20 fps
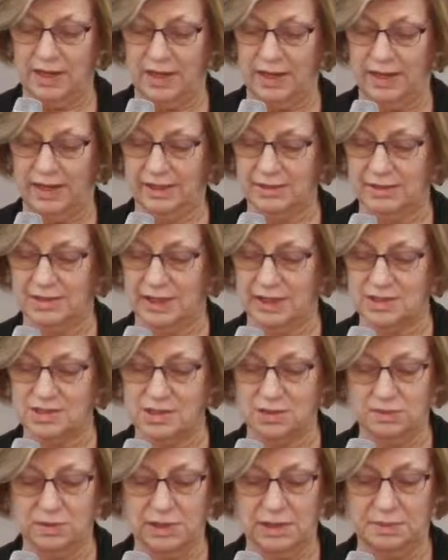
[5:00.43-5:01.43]
and has
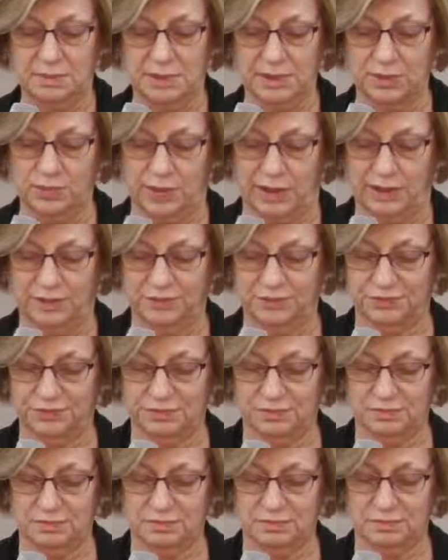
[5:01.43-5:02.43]
only a midwife.
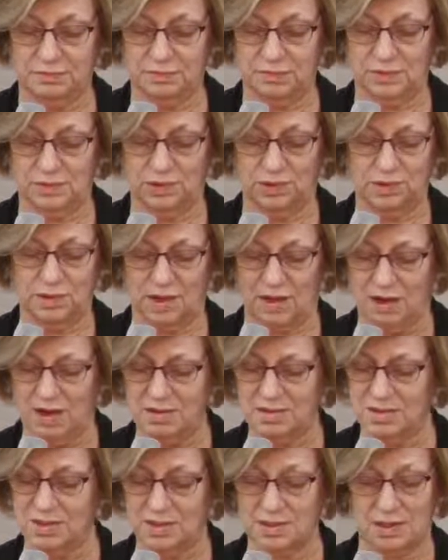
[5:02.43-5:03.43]
Your
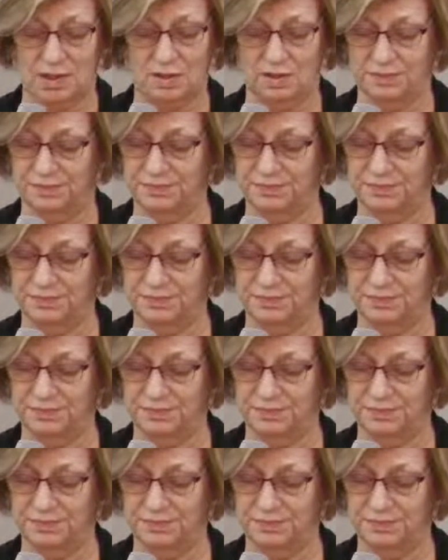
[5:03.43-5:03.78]
cars? Oh,